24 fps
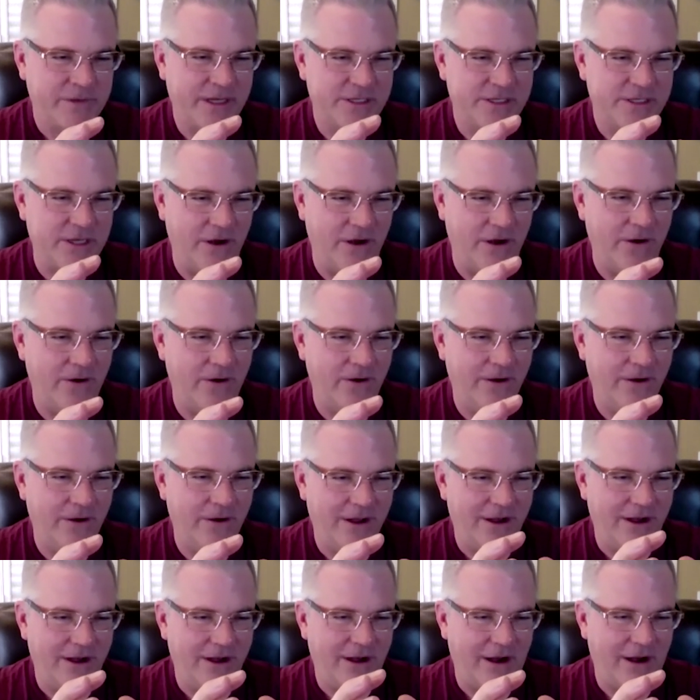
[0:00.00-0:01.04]
So
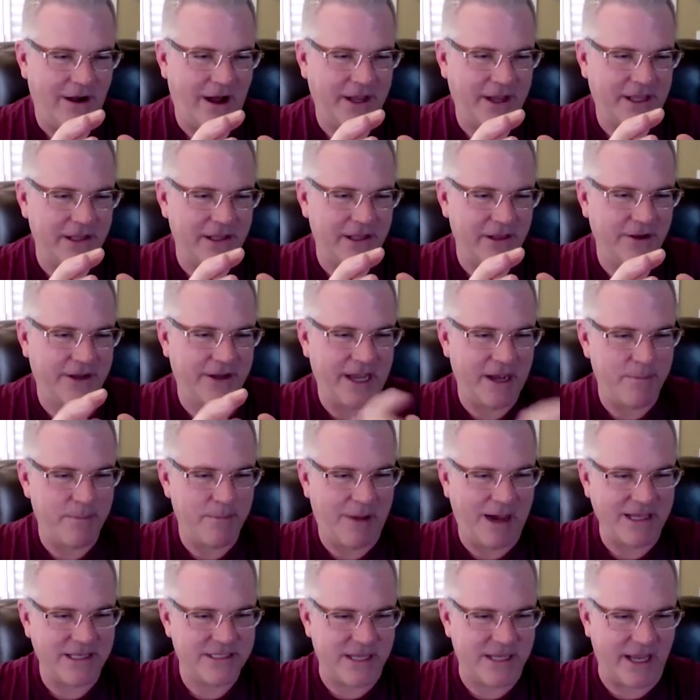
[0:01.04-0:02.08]
I can look at
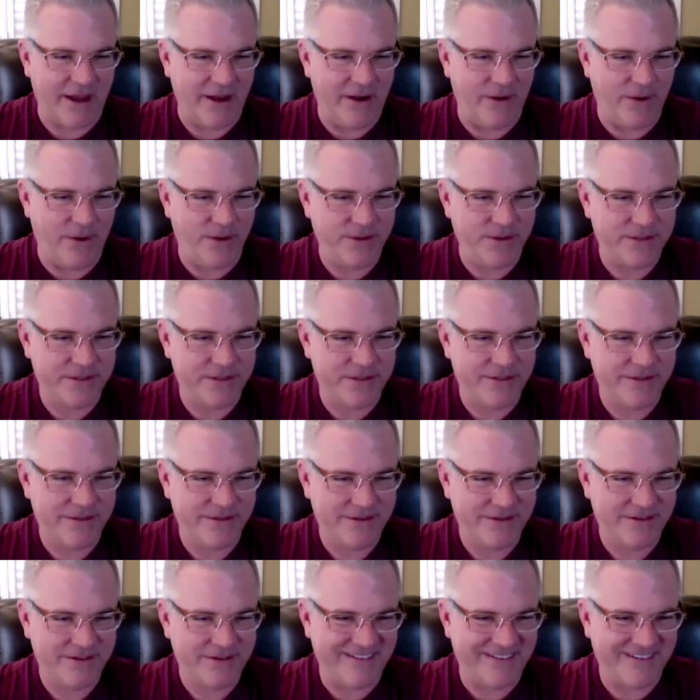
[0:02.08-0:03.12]
my sales,
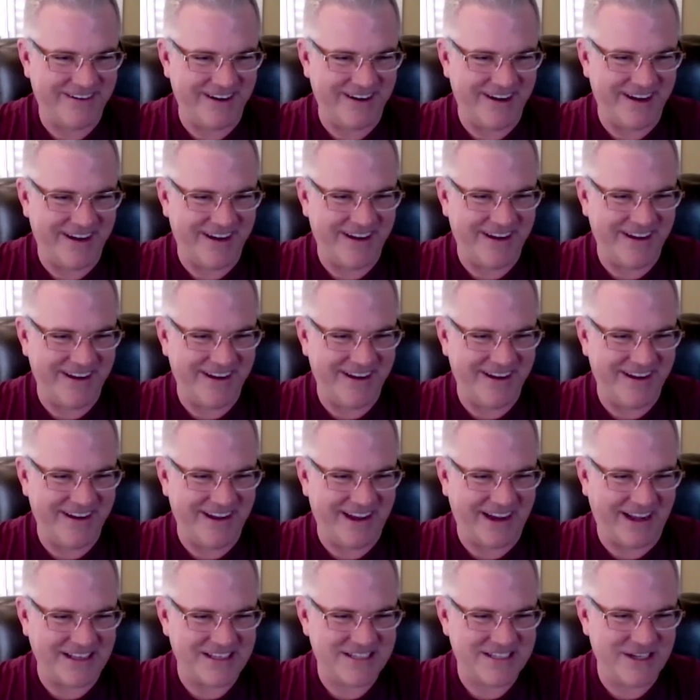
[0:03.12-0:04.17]
right?
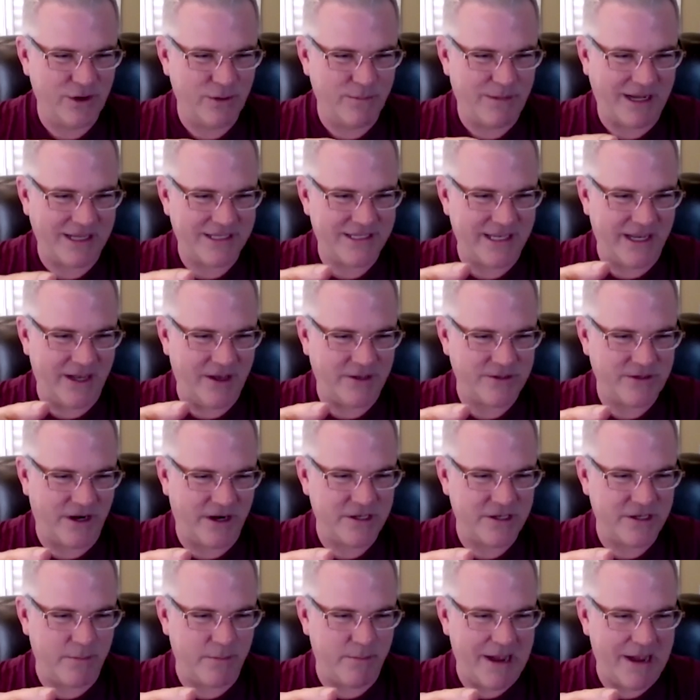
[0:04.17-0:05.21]
I can see where my sales are. It
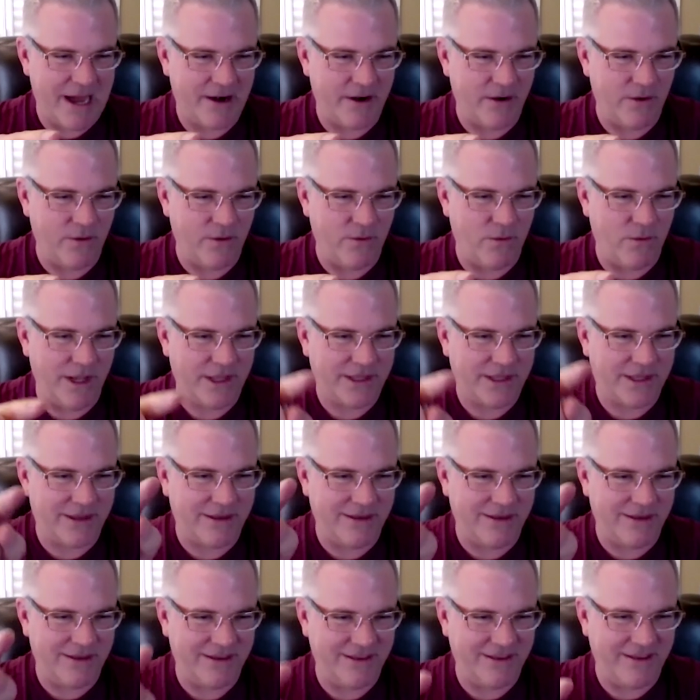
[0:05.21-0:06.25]
doesn't matter what
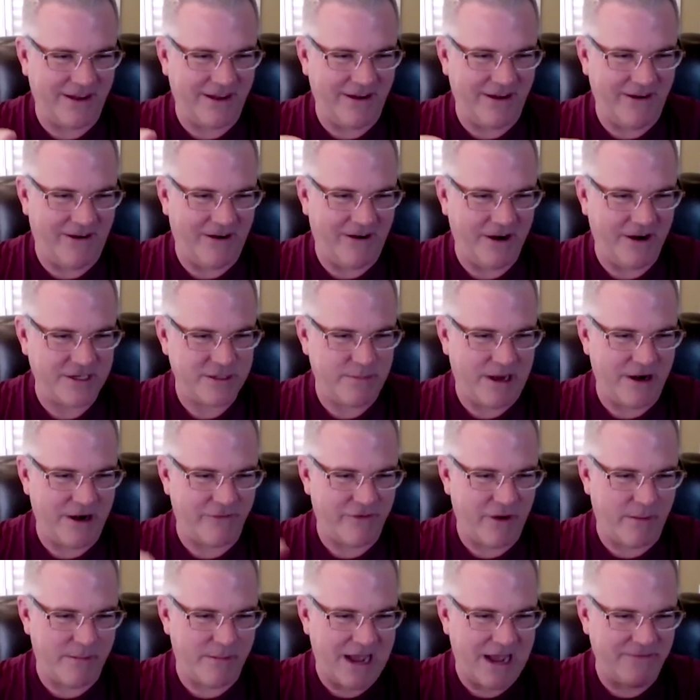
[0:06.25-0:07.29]
they are. It doesn't matter
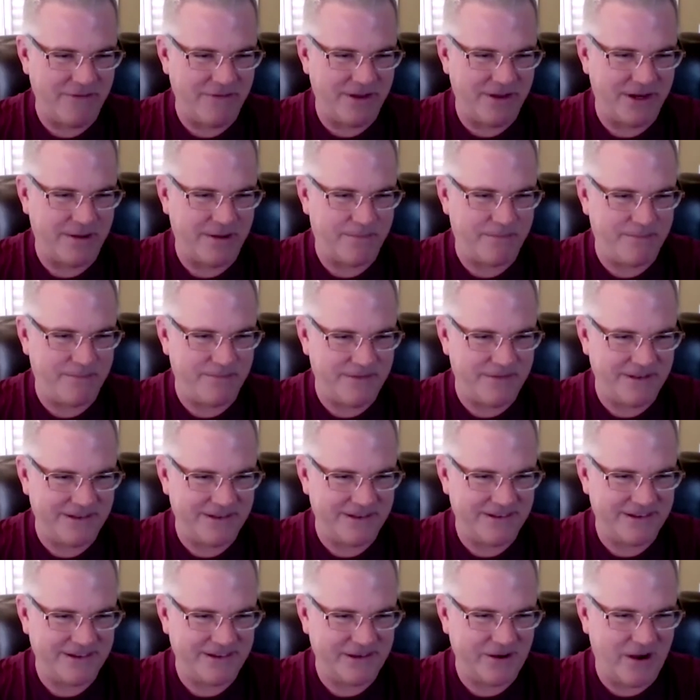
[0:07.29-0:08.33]
if I'm having a
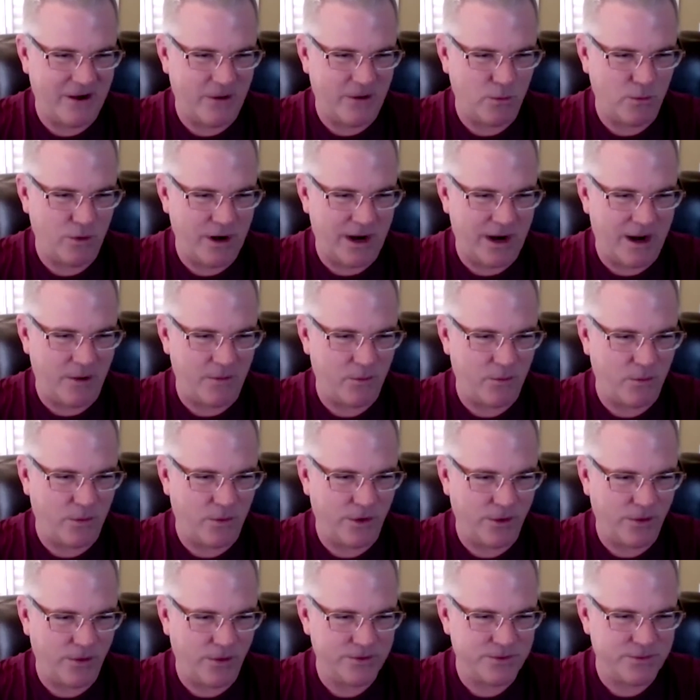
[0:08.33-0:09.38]
you know, a
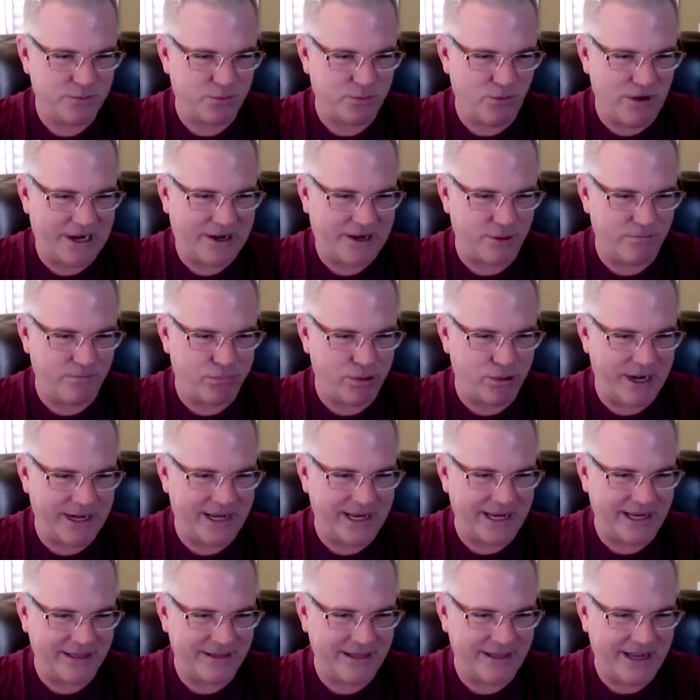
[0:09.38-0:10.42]
world record
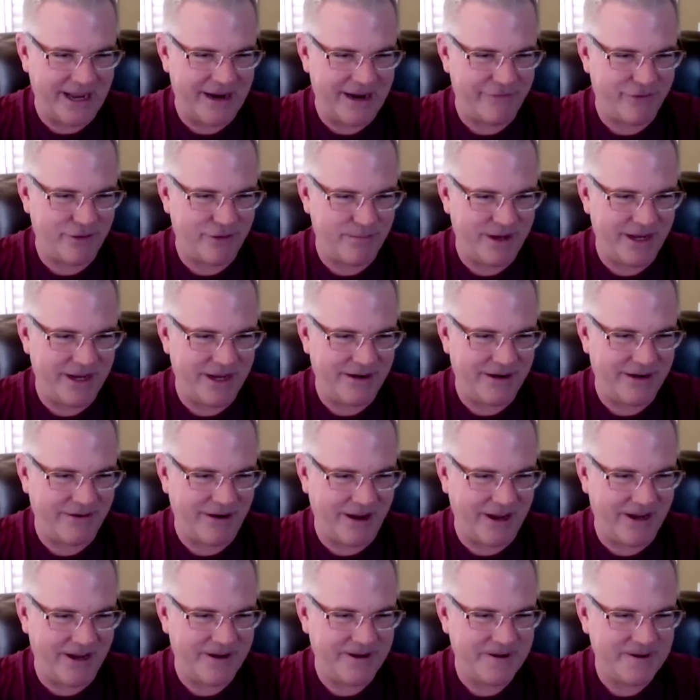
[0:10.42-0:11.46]
breaking day for me,
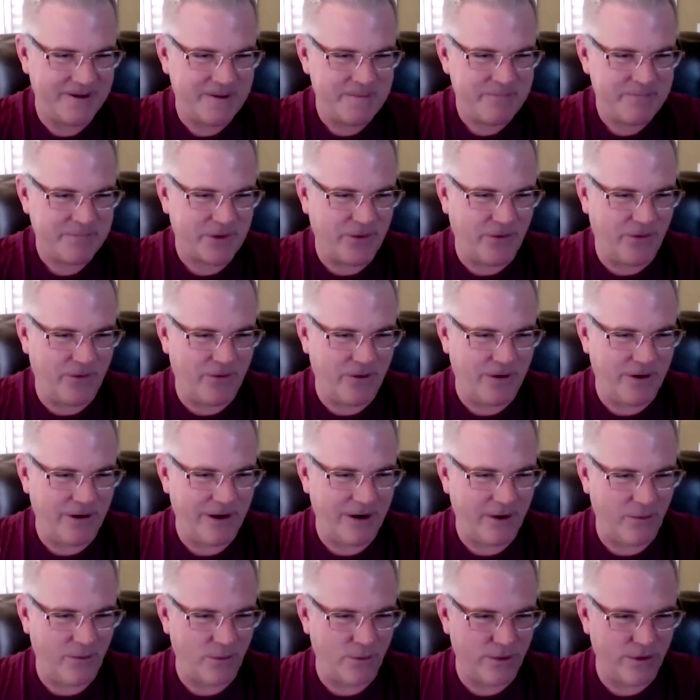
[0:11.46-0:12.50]
right? Or
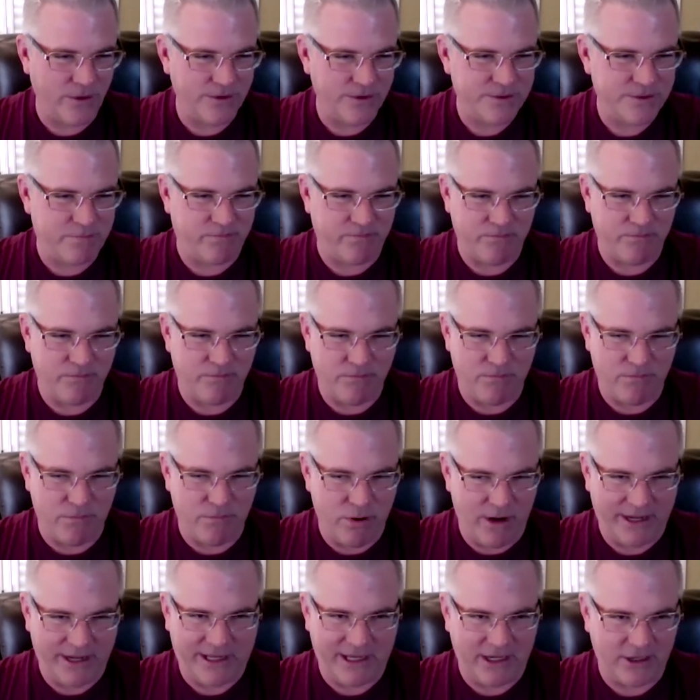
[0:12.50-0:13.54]
a world
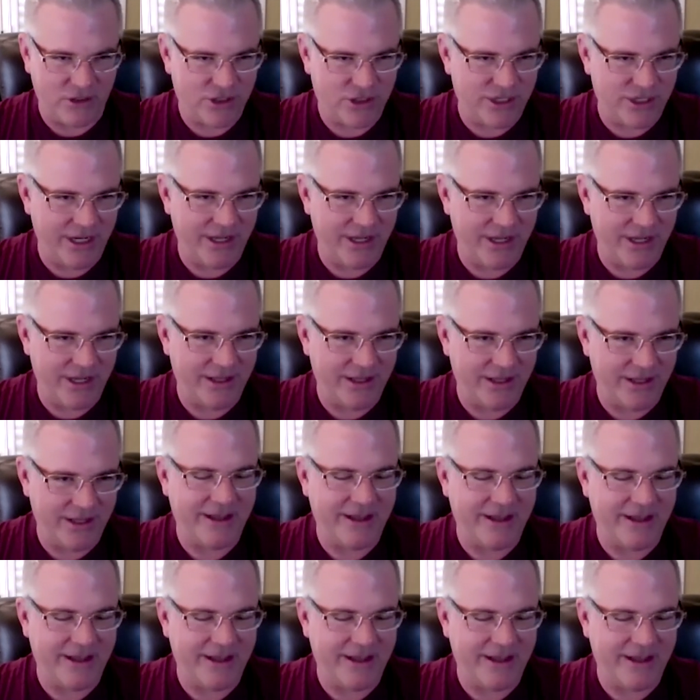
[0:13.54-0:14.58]
breaking shit day
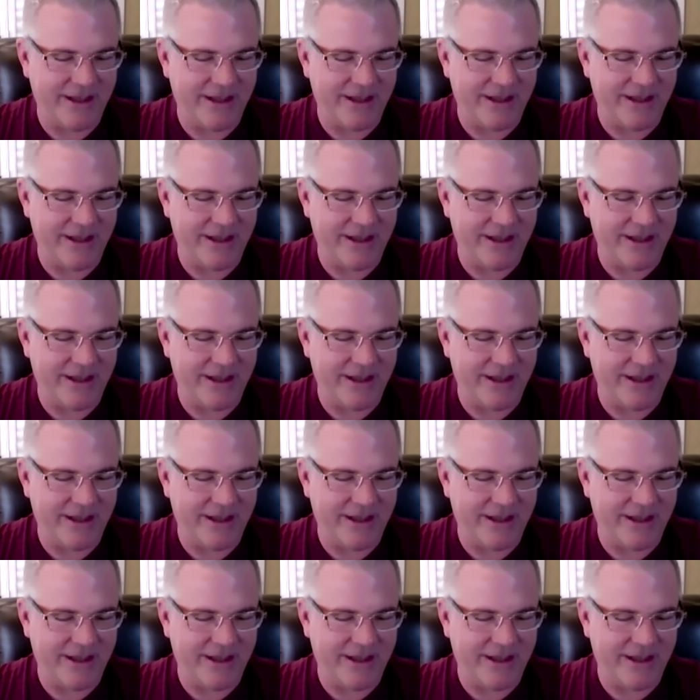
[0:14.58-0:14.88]
for me,